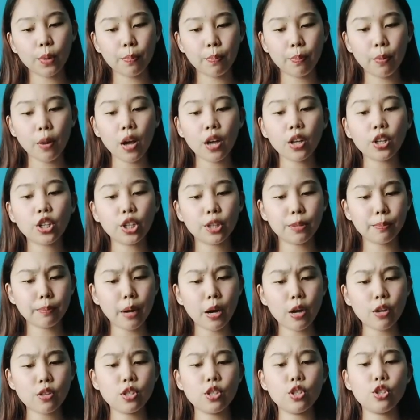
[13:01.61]
a
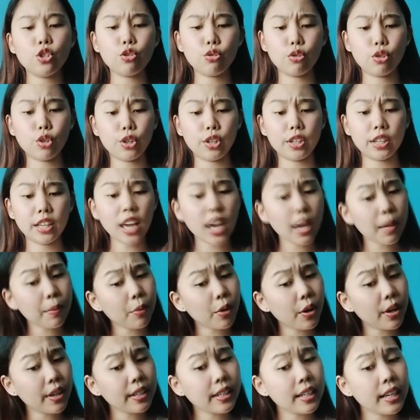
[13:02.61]
high-definition
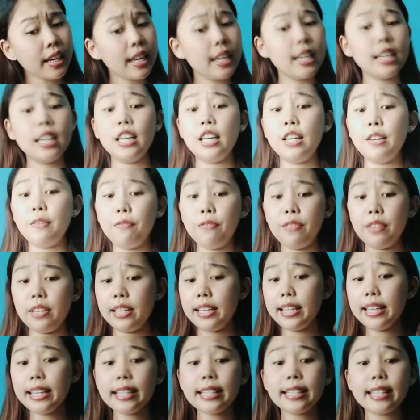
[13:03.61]
television or
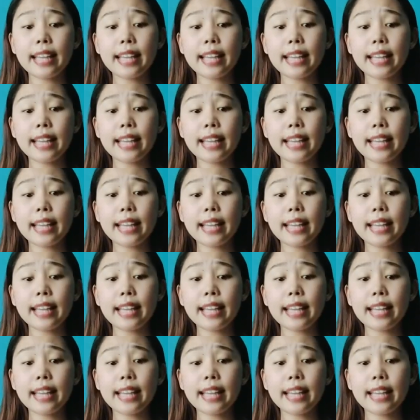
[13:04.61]
other